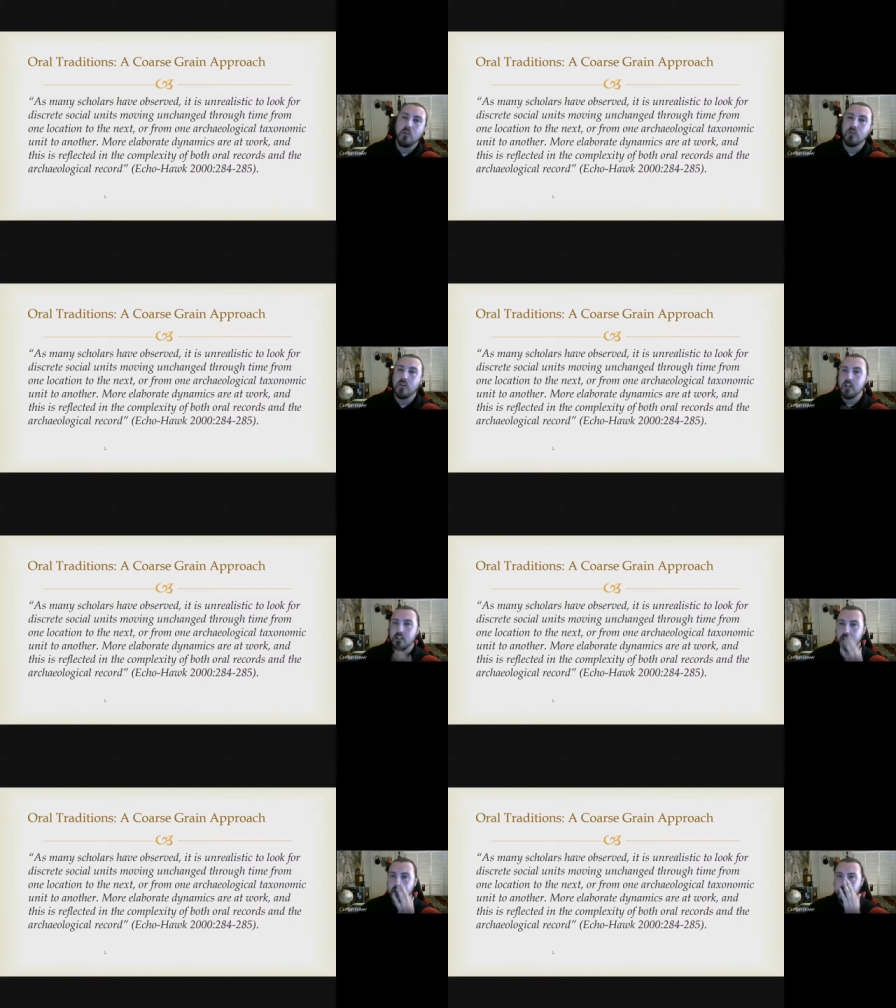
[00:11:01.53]

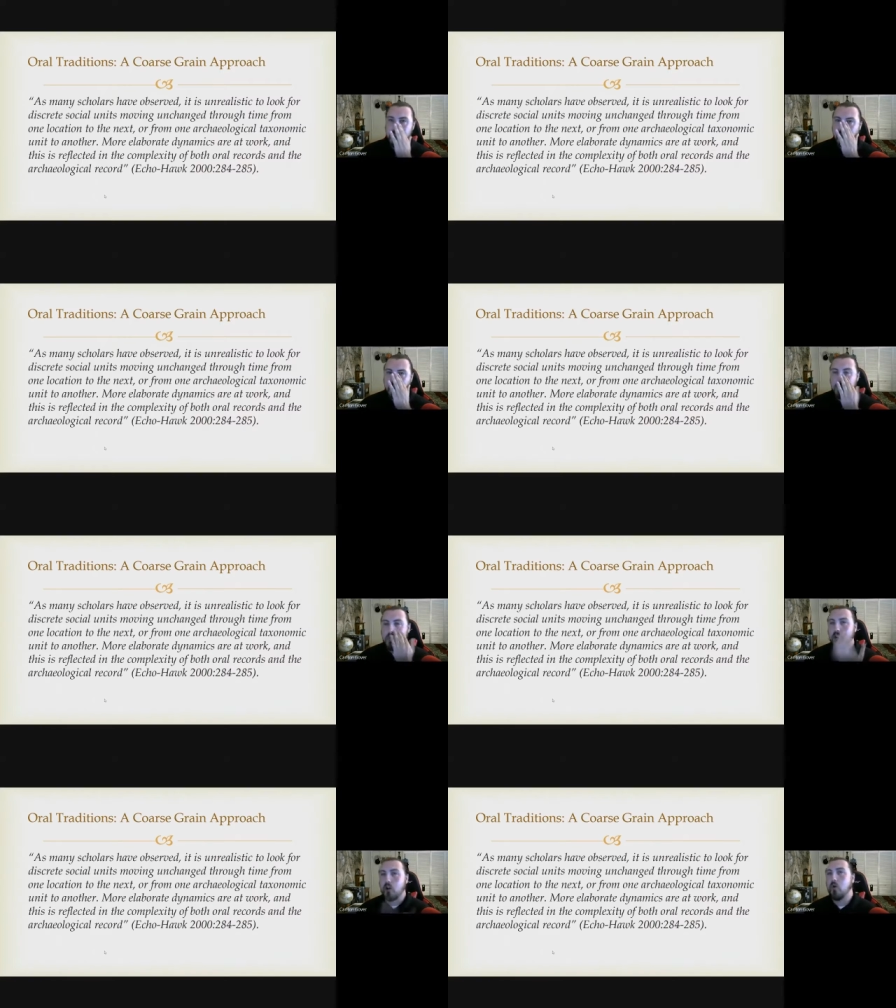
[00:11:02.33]
traditions, it gives you
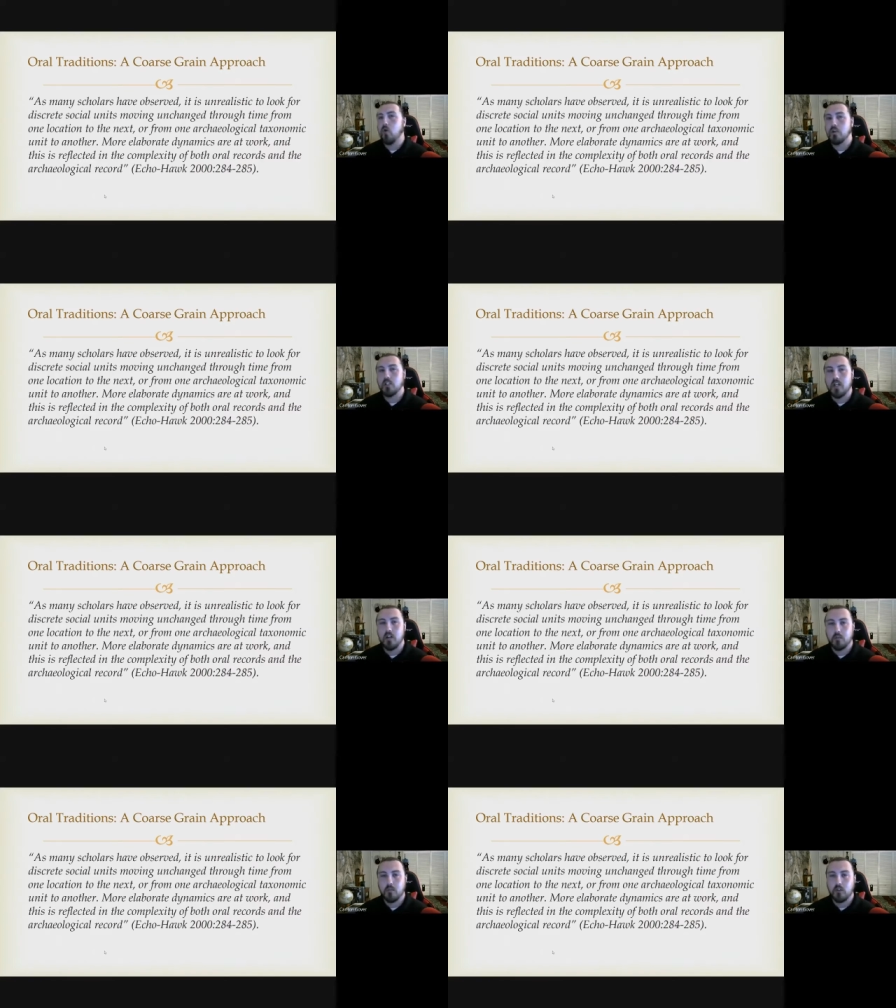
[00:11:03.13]
a coarse grain,
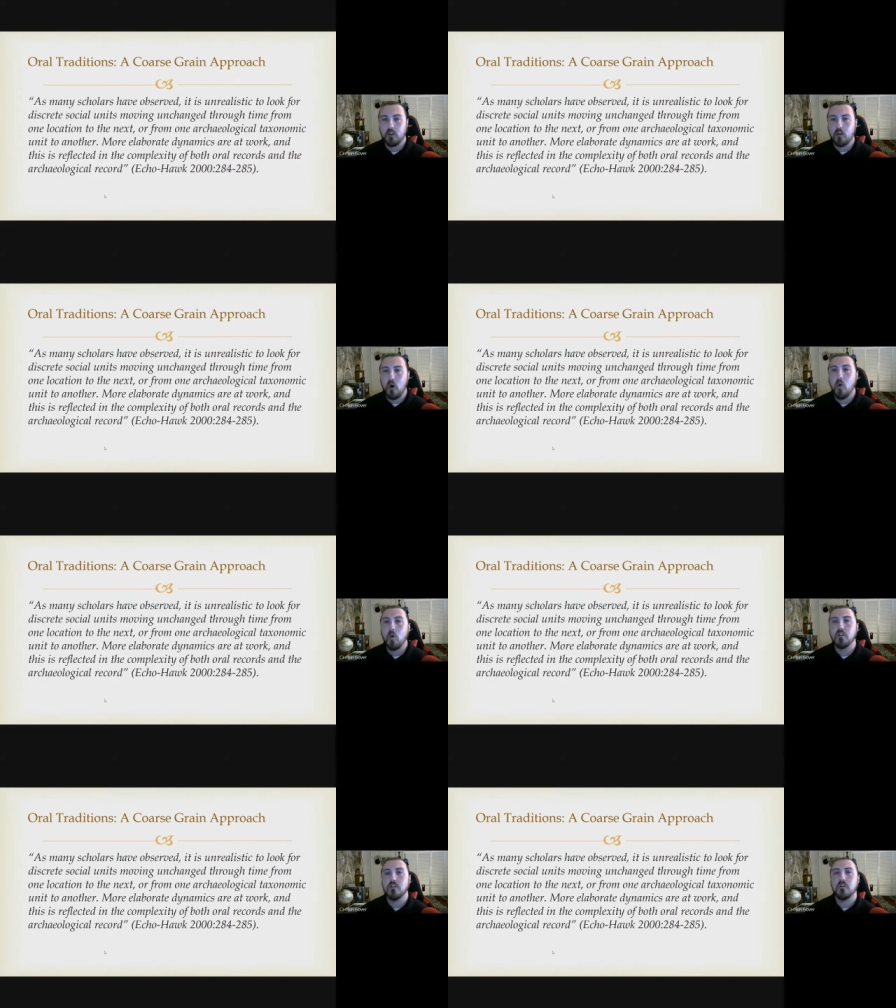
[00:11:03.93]
a
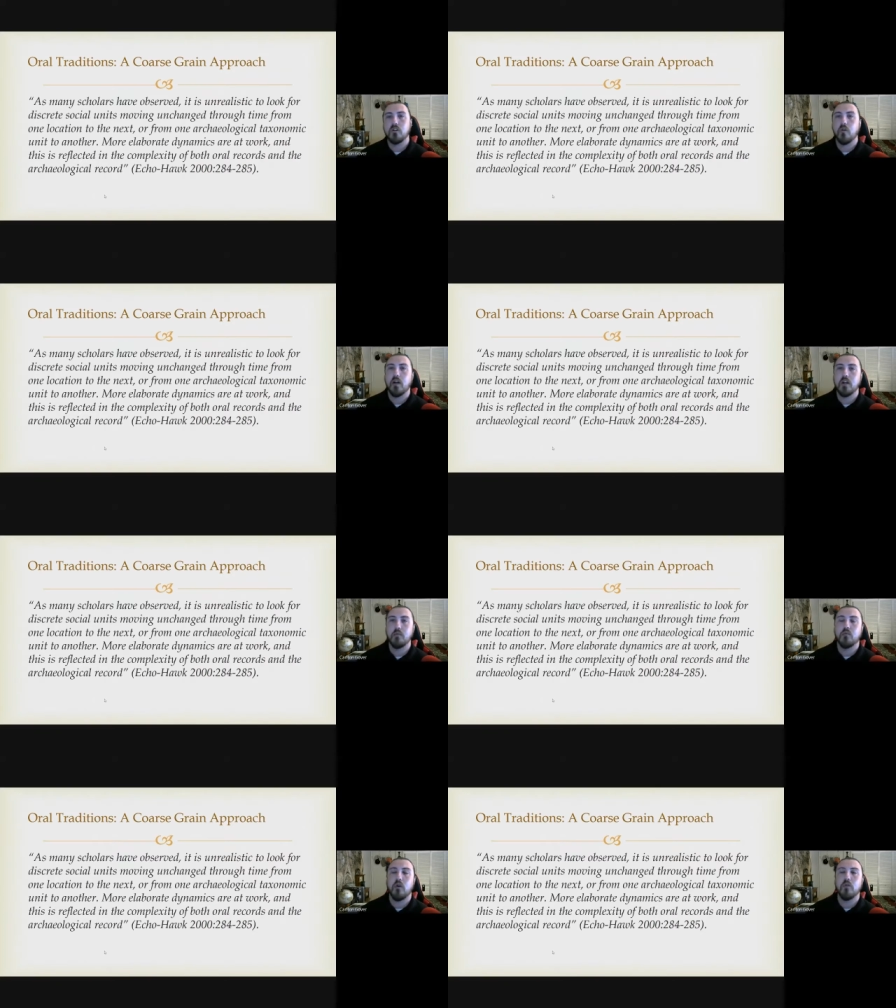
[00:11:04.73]
coarse grain
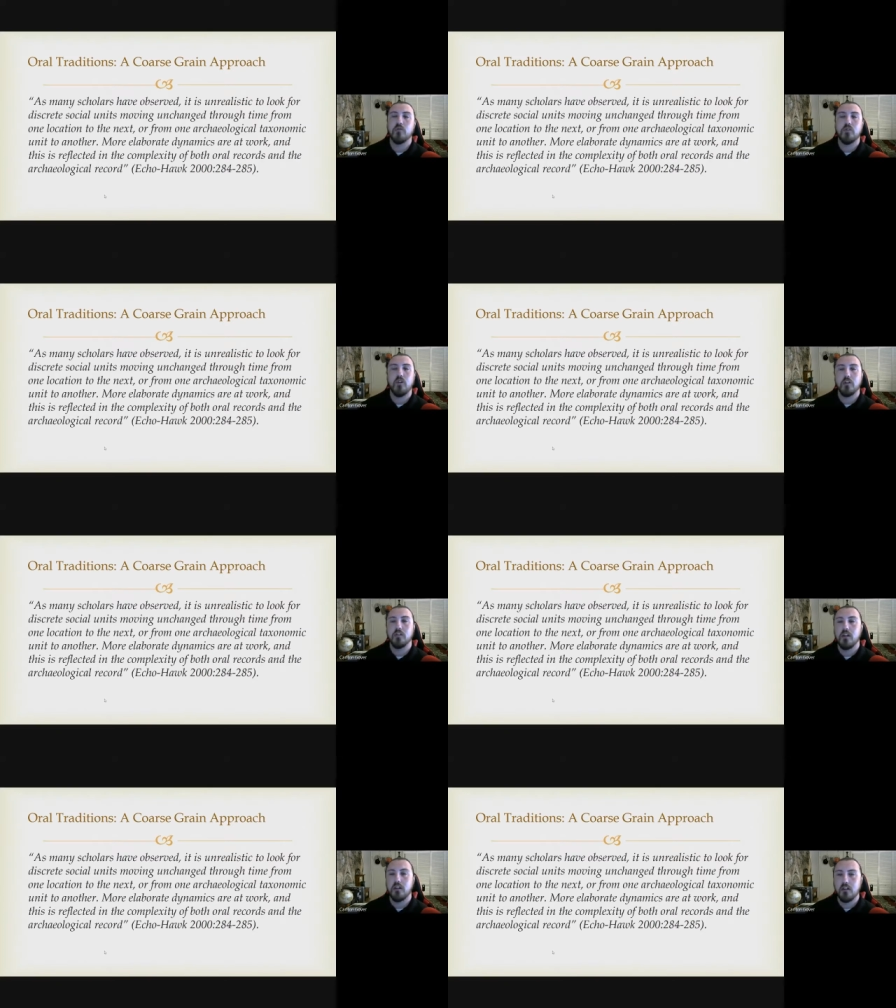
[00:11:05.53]
approach to
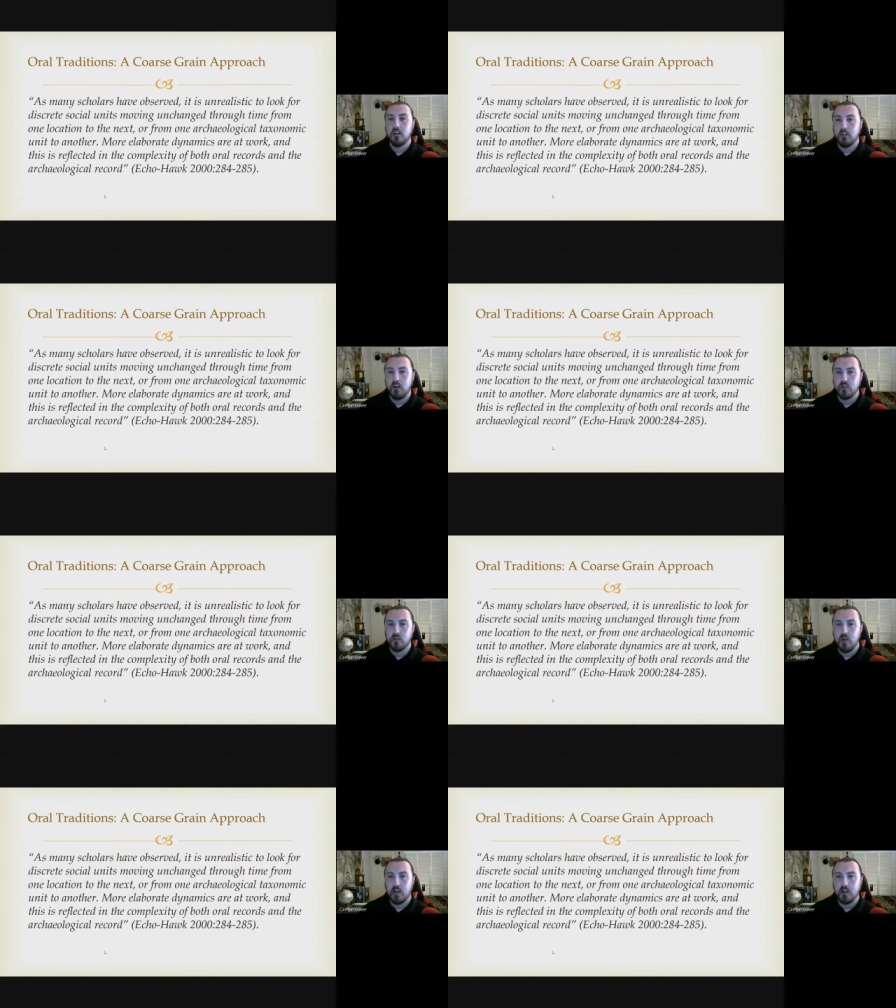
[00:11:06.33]
understanding the
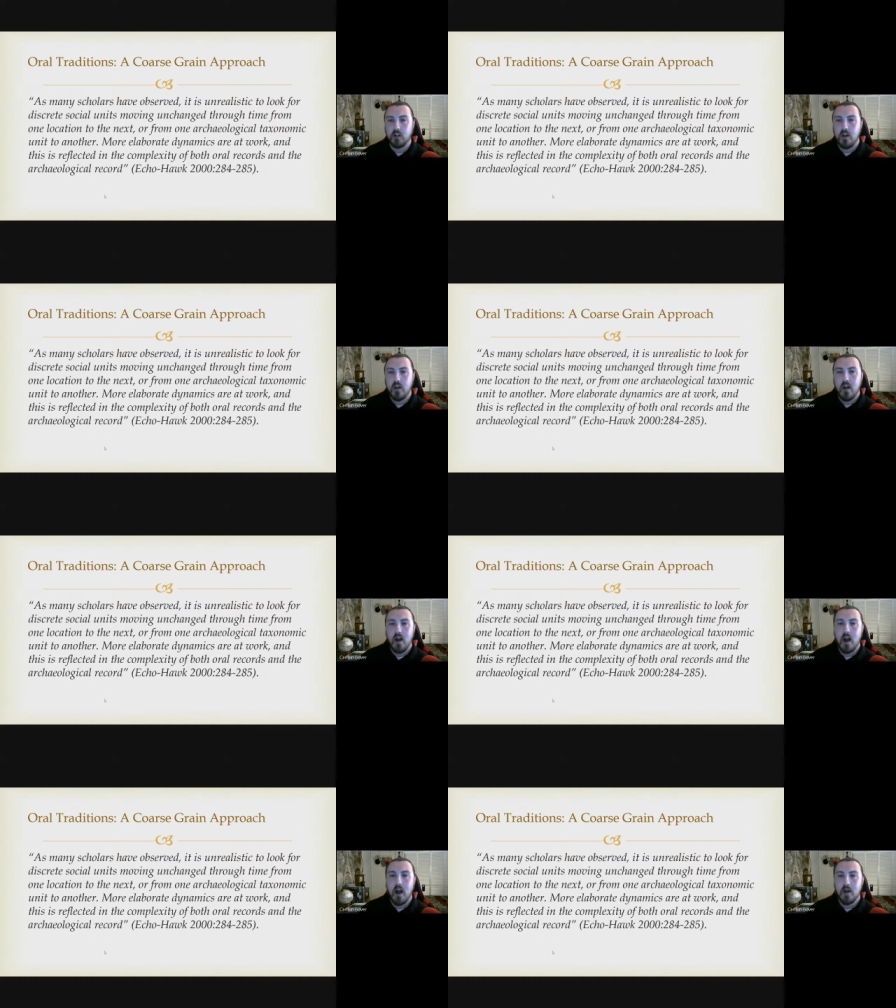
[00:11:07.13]
archaeological record.
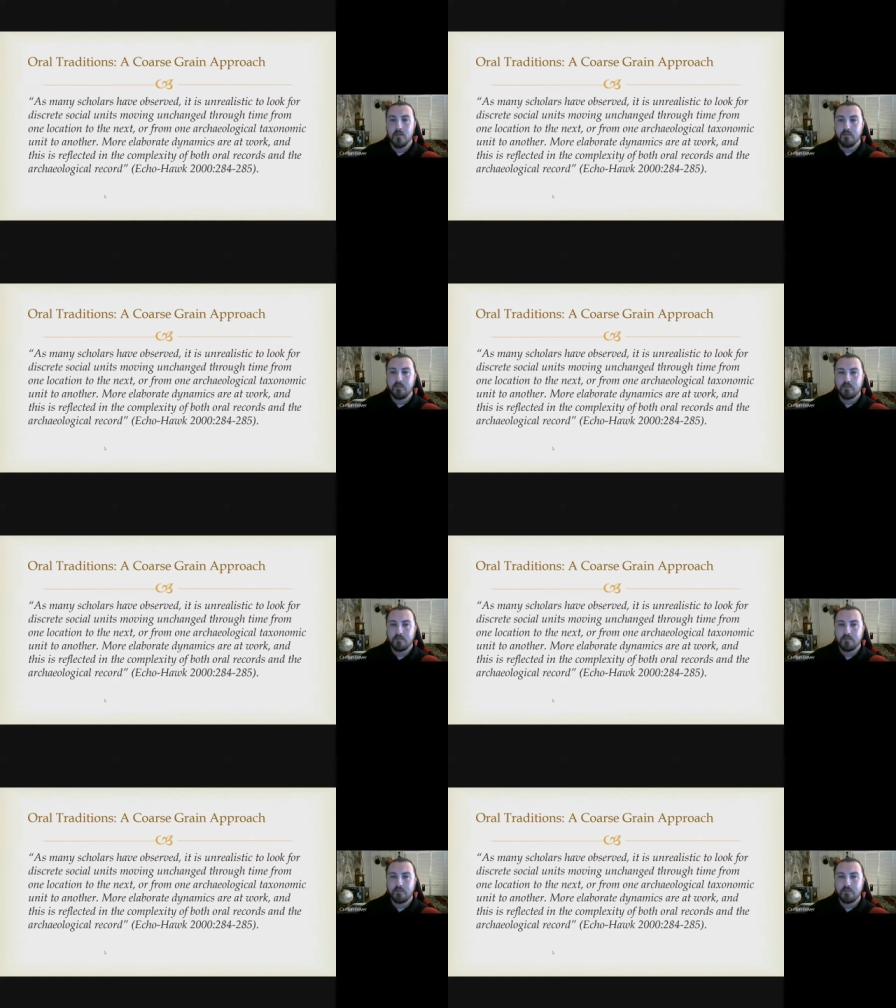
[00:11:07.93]
Um,